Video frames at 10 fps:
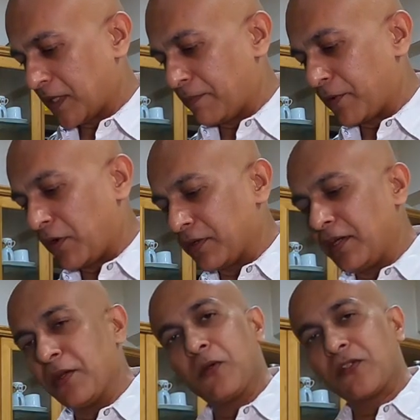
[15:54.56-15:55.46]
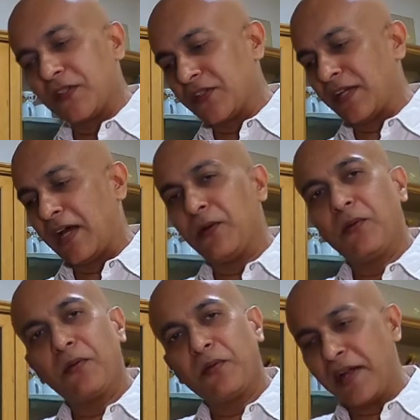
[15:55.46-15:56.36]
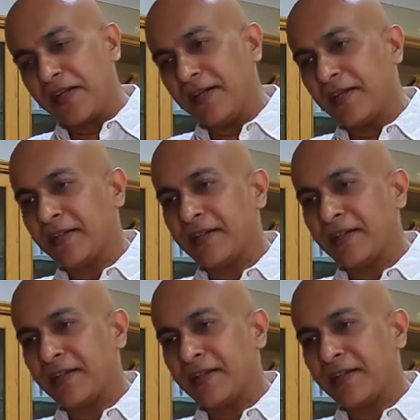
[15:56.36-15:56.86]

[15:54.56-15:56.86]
Our prawn ghee roast is now ready.